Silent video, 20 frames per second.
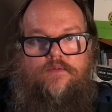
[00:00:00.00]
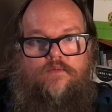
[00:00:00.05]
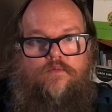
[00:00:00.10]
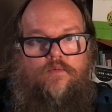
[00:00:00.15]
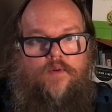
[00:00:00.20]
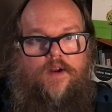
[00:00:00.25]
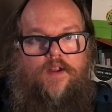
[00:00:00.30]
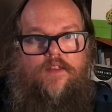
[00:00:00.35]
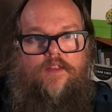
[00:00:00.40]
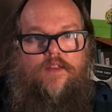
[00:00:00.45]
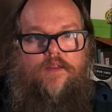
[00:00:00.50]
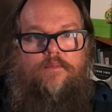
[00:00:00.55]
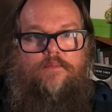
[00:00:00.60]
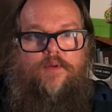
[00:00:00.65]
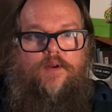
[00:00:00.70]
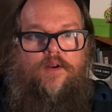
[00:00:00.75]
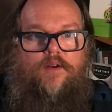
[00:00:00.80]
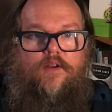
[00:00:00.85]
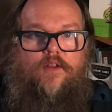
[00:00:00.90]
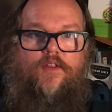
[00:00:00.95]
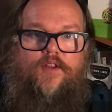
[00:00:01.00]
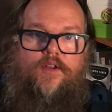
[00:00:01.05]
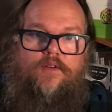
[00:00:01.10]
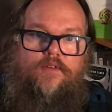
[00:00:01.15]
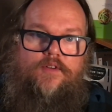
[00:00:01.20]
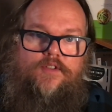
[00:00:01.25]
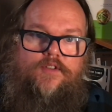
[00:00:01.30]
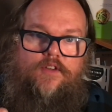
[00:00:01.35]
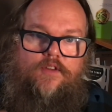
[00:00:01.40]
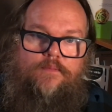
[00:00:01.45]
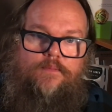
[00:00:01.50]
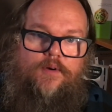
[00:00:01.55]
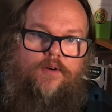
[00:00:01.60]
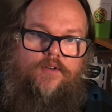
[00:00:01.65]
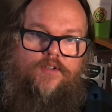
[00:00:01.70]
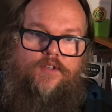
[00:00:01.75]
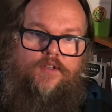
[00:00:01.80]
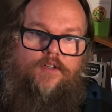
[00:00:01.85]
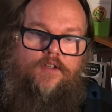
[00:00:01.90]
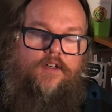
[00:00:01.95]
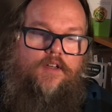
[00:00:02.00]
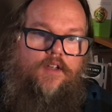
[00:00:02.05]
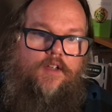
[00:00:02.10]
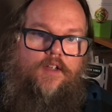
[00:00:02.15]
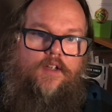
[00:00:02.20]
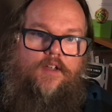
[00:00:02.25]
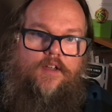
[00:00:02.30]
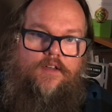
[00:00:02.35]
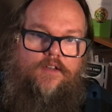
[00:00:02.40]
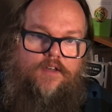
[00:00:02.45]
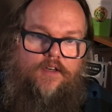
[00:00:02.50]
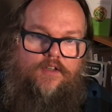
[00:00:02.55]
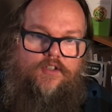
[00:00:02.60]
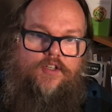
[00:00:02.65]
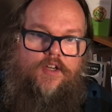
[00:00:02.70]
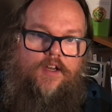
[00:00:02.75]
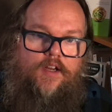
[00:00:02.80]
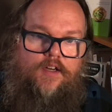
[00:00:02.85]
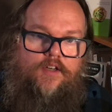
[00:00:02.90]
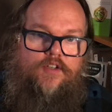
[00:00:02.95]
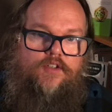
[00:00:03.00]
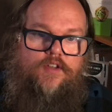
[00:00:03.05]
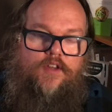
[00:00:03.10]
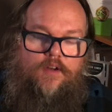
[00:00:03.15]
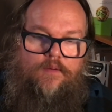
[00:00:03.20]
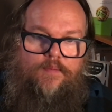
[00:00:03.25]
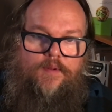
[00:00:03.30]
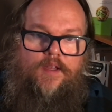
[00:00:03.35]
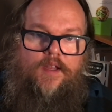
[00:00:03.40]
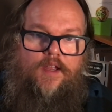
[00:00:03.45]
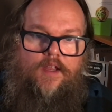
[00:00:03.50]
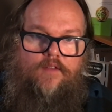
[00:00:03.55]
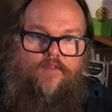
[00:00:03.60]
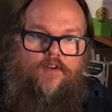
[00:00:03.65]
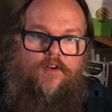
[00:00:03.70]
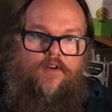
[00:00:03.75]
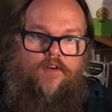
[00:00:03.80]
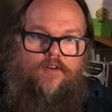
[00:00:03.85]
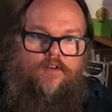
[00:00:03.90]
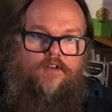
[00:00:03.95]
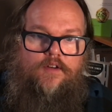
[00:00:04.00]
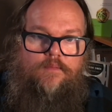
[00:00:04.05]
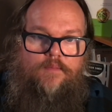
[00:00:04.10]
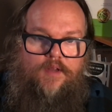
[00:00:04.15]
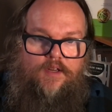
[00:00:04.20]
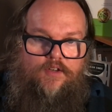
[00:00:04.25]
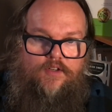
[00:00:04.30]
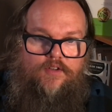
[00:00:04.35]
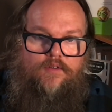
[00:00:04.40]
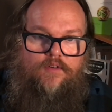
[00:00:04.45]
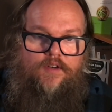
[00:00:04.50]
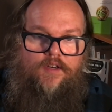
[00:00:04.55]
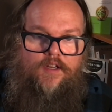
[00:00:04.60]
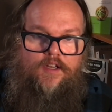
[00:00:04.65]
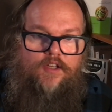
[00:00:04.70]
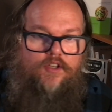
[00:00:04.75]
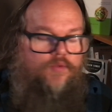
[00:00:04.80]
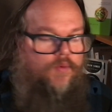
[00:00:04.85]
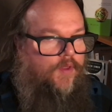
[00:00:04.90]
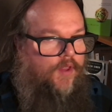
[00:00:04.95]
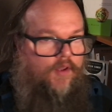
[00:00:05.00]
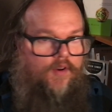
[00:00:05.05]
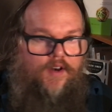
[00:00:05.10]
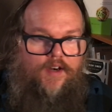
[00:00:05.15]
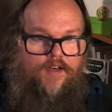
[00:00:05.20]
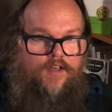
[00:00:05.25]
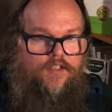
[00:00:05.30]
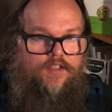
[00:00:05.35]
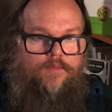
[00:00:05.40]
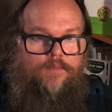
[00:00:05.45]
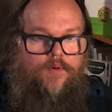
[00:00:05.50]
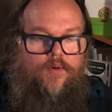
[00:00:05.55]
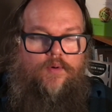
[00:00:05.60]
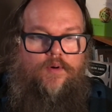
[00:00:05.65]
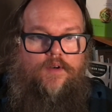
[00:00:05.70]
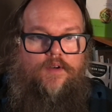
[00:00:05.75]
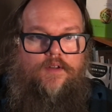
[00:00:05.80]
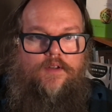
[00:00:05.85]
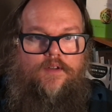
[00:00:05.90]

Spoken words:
rather than putting all the onus on the person to change their behavior to meet your needs without any support?